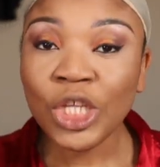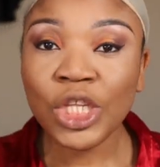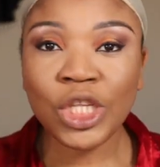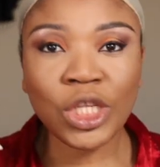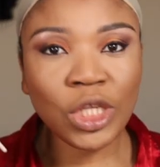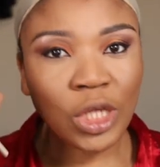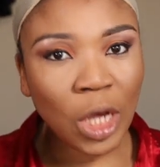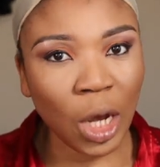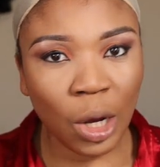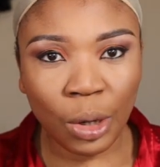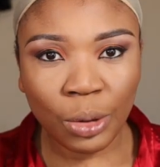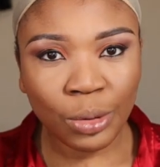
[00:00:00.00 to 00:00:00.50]

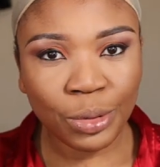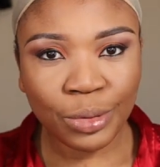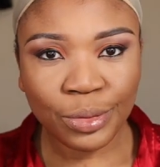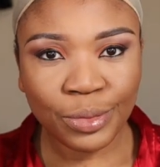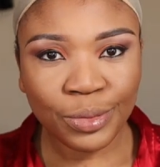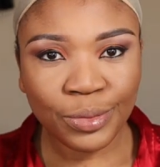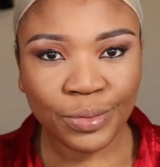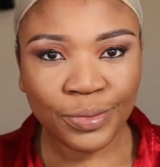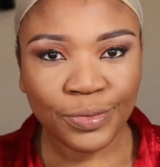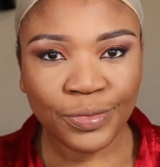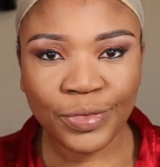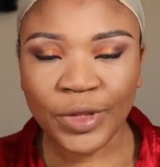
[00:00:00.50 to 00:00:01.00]
so
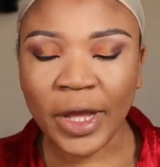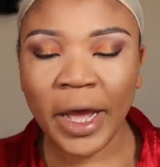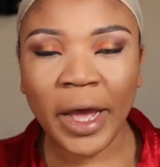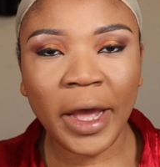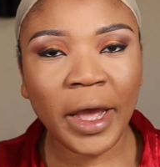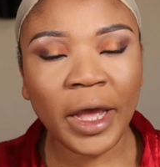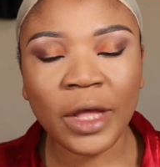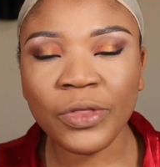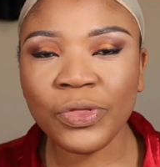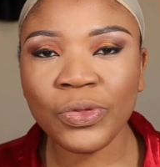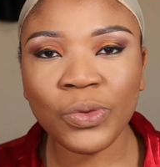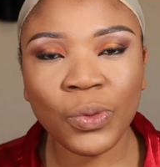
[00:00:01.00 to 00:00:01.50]
I
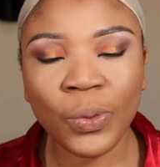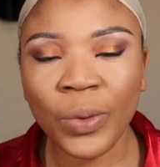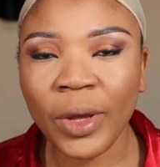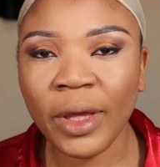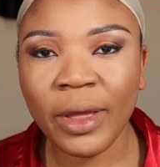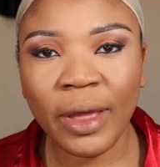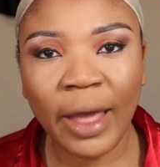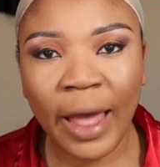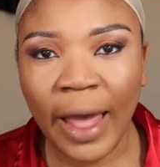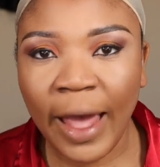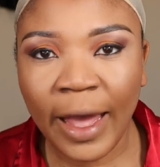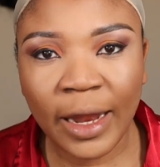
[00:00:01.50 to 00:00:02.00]
ain't
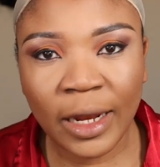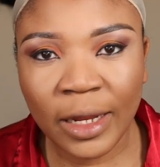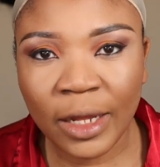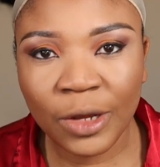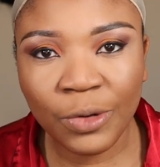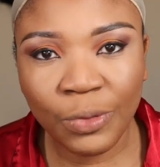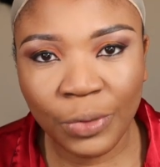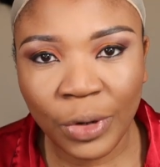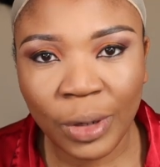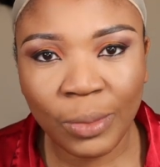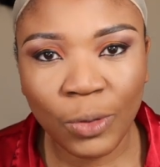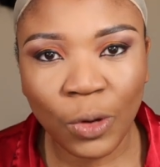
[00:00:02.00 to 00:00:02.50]
doing any
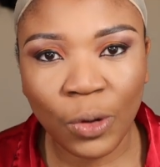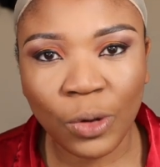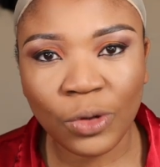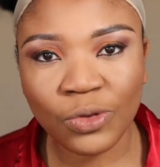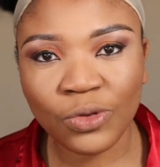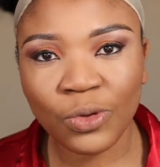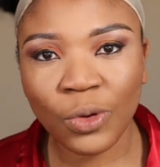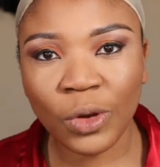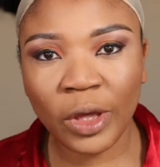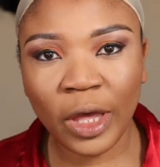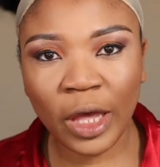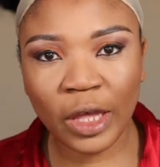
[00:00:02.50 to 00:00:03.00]
cream
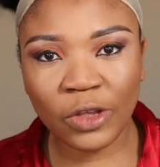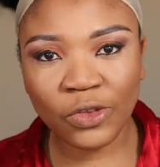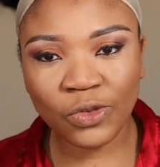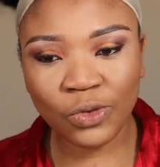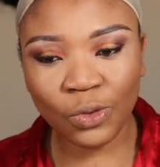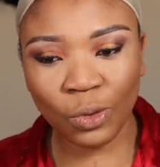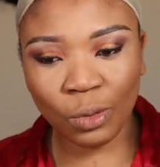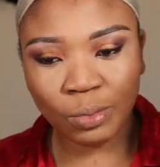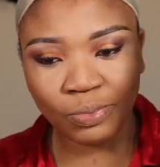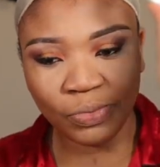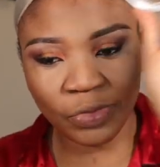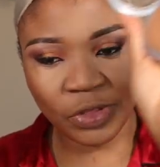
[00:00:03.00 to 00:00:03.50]
contour. Okay,
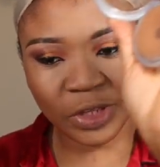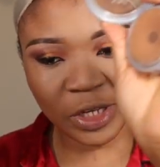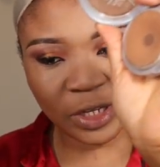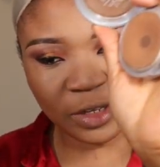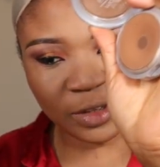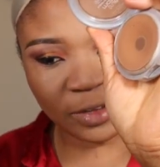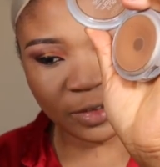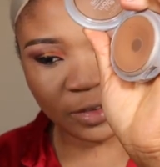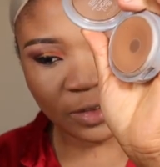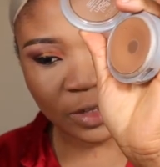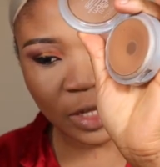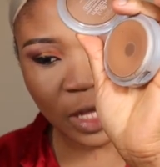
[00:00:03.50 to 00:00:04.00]
so
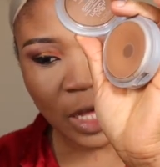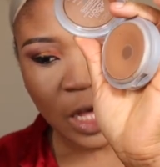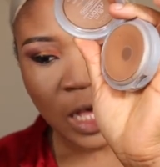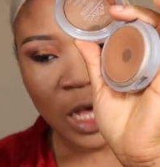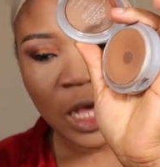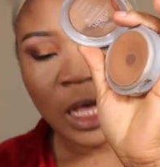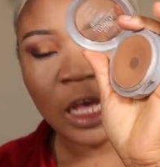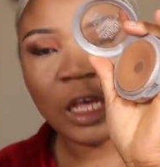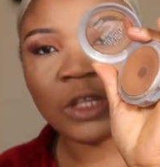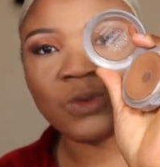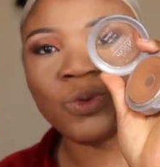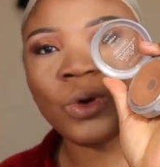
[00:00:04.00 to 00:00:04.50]
this
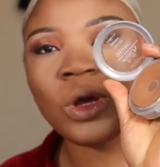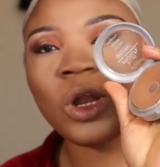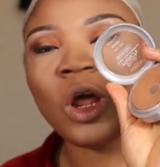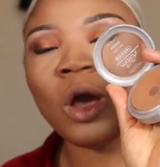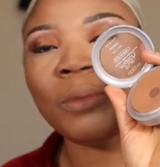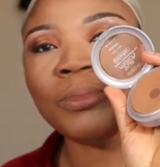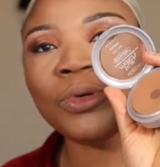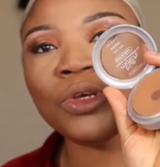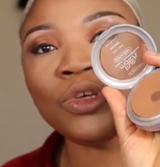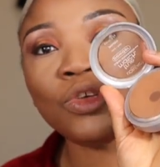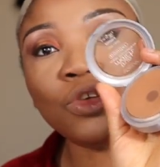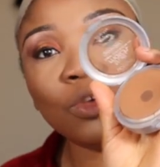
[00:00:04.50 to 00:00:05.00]
is what I'll
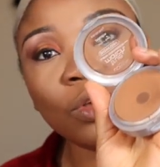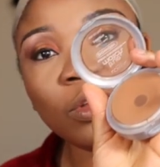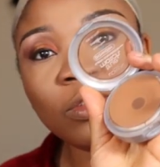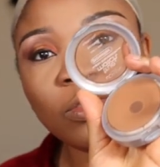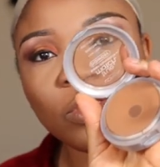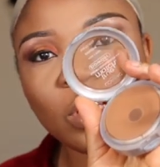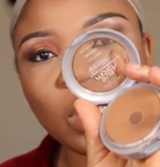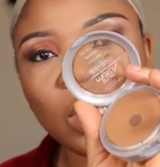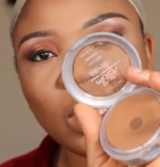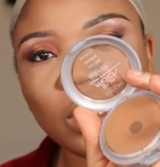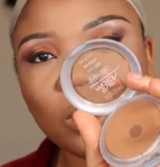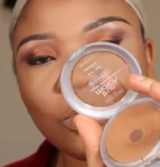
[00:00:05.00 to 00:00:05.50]
be
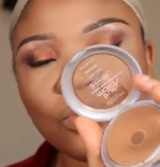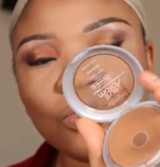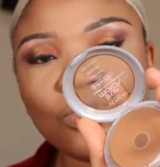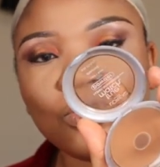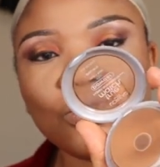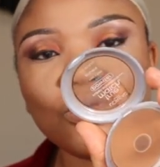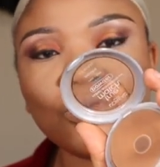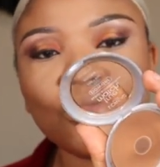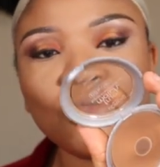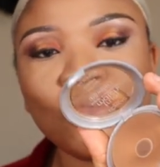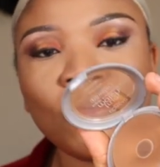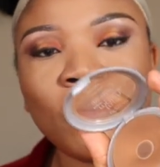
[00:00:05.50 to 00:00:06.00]
using
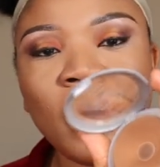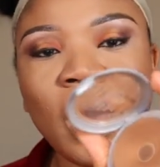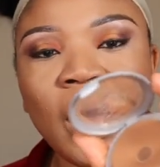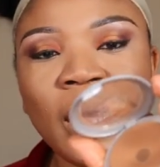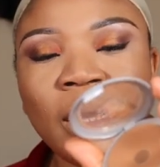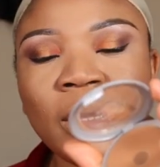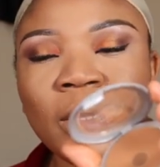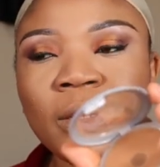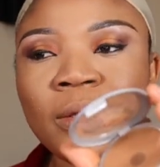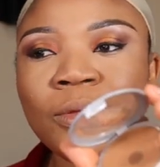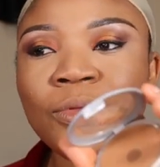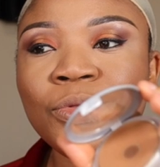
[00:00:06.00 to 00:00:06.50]
to do
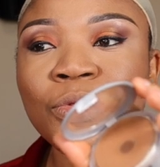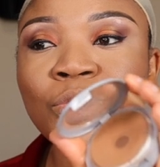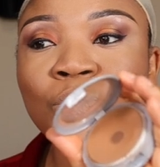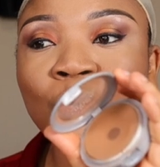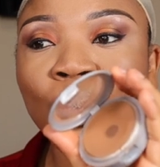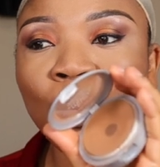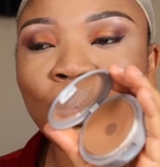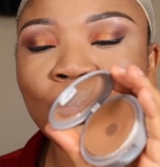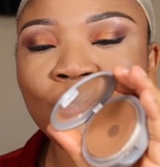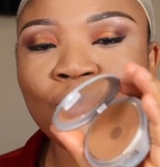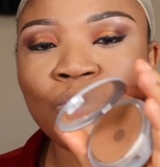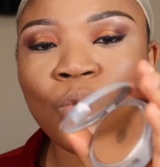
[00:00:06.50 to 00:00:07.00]
my
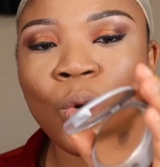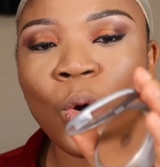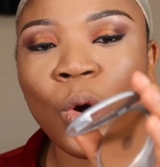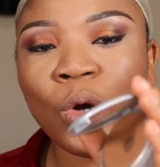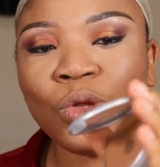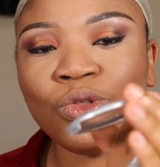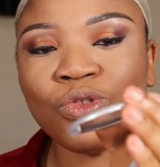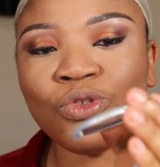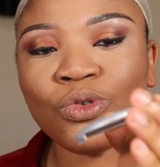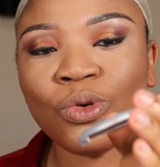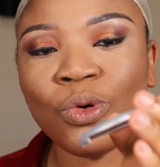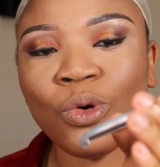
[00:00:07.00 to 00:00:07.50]
nose
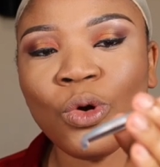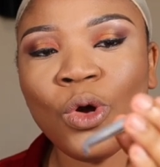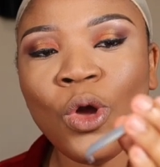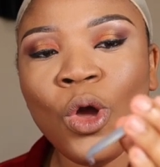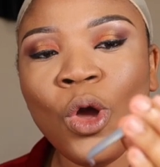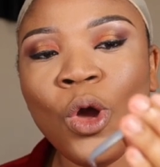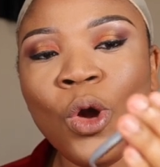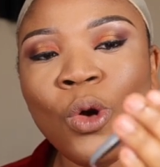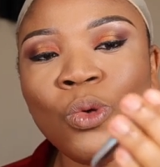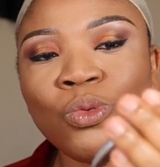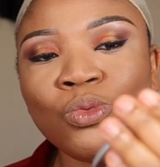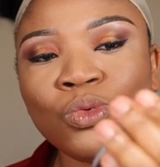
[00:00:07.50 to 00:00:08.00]
contour,
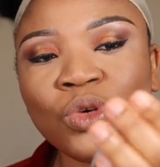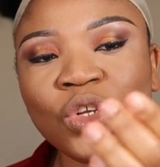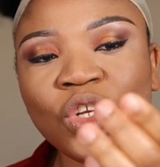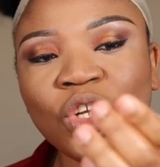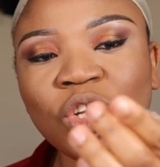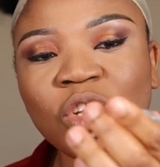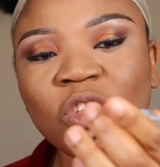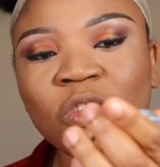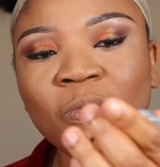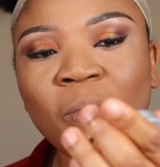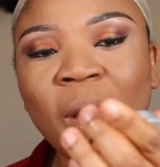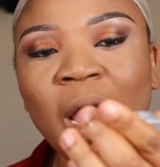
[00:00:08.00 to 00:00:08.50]
which
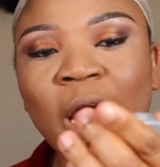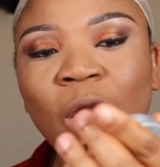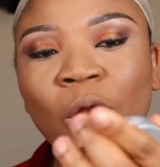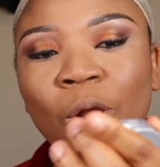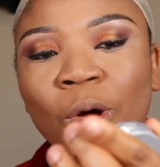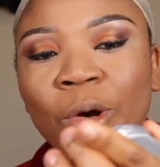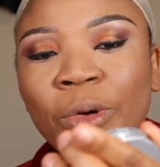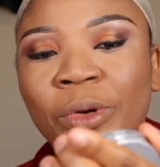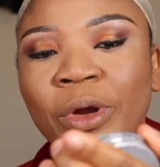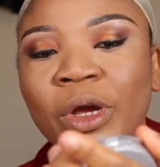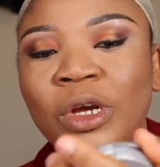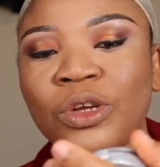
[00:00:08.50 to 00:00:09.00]
is my
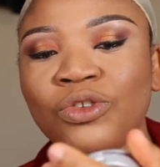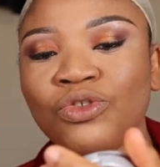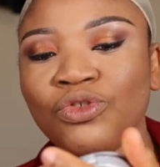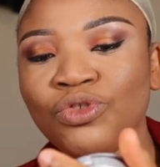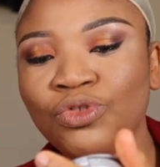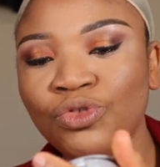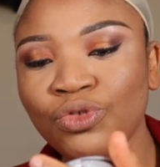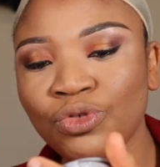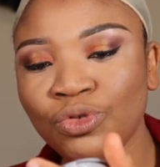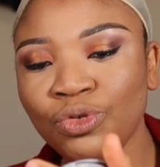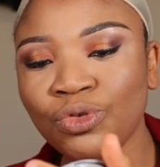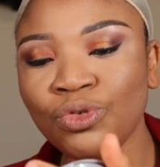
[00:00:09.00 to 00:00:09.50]
L'Oreal
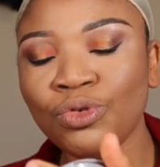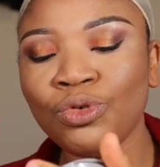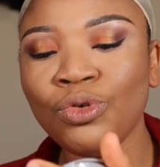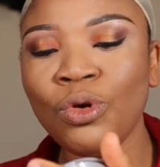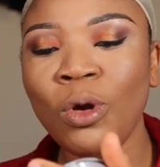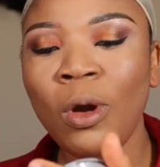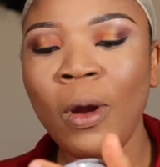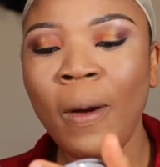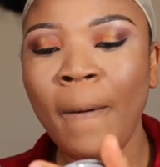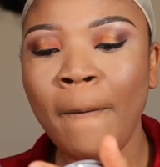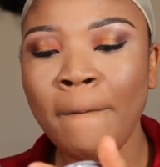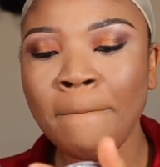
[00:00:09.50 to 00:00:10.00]
True
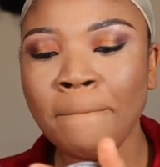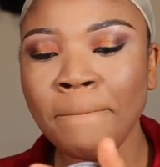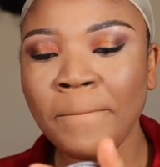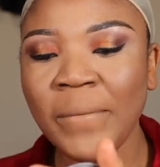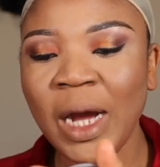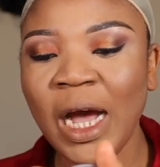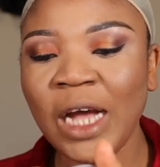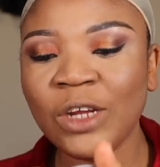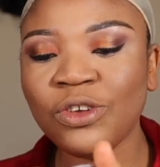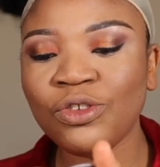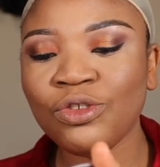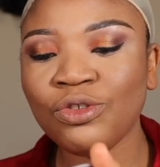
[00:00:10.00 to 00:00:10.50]

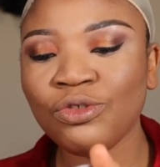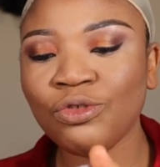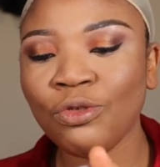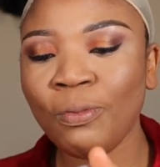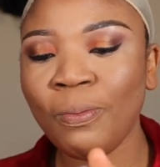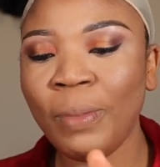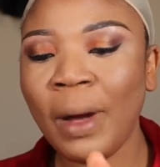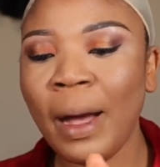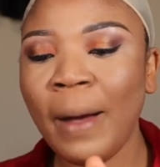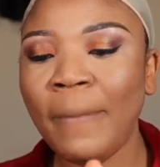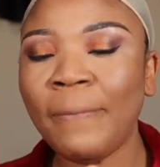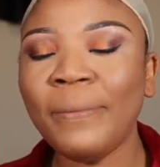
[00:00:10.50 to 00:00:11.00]
Match
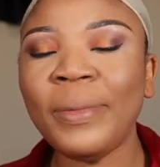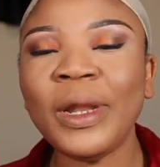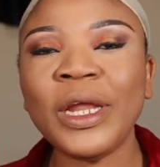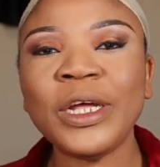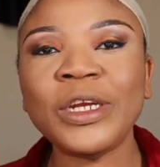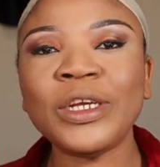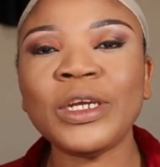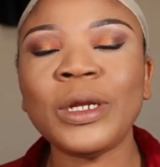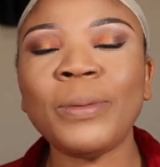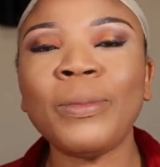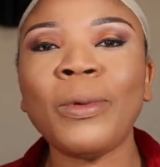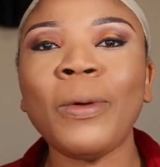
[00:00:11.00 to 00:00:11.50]
Super
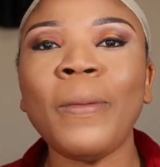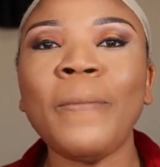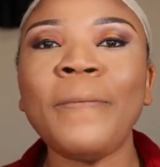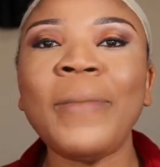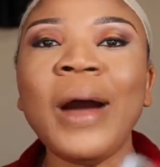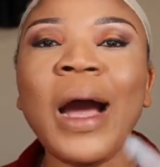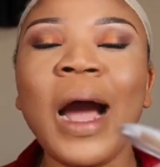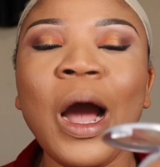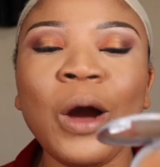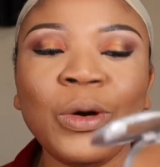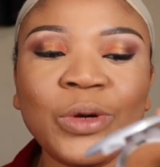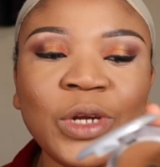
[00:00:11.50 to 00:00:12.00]
Blendable
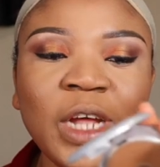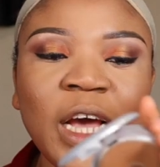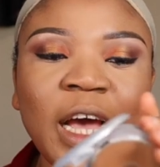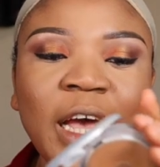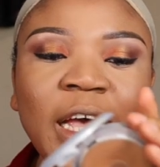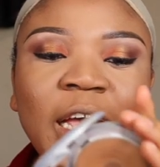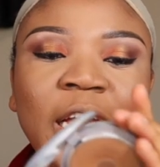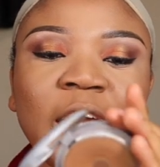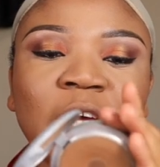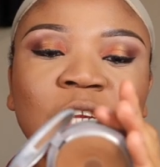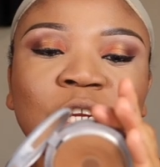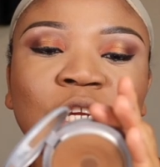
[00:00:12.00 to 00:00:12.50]

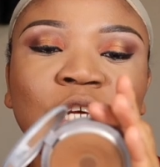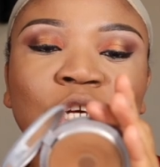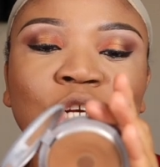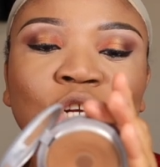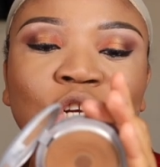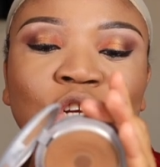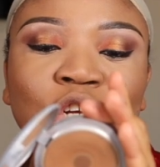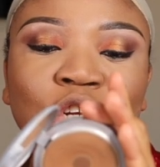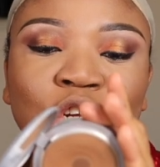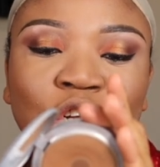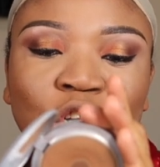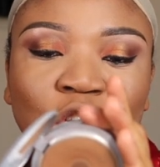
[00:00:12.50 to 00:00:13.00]
Powder in the
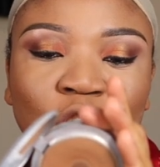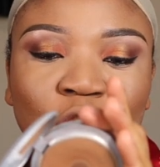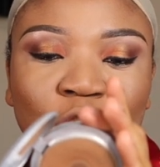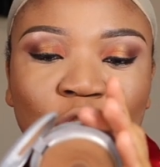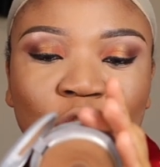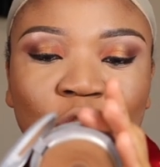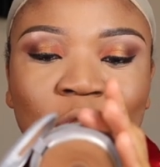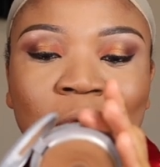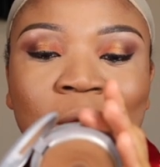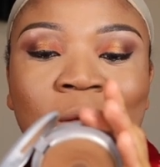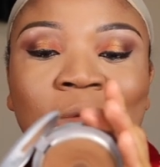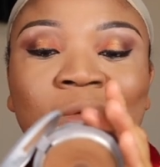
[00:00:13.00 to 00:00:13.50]

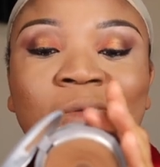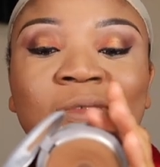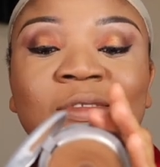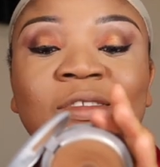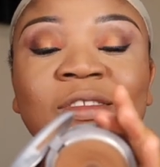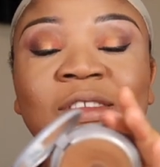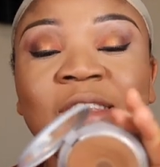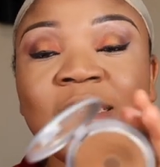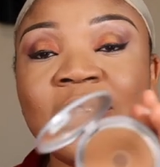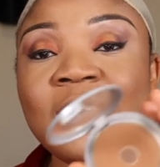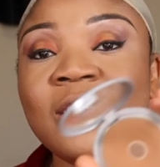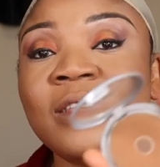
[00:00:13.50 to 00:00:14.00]
shade
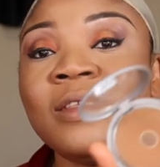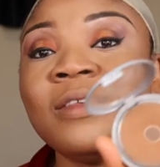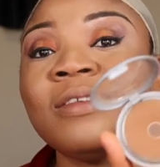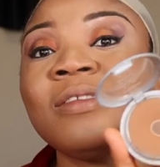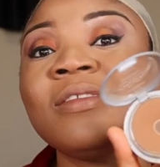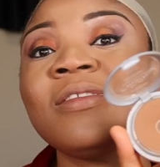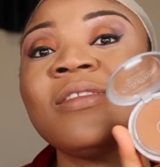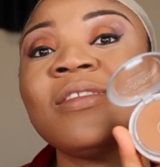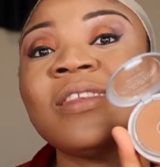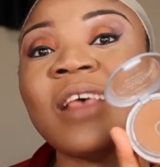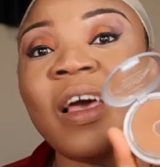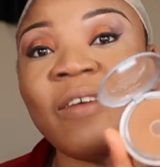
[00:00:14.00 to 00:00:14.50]

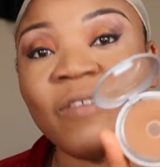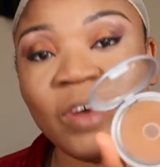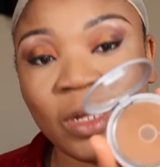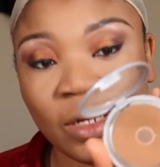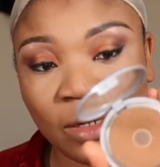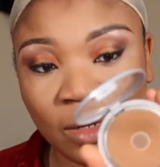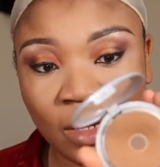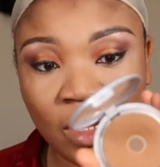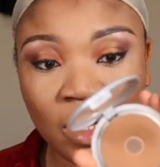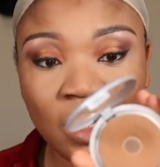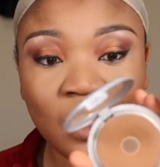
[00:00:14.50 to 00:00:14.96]
C7.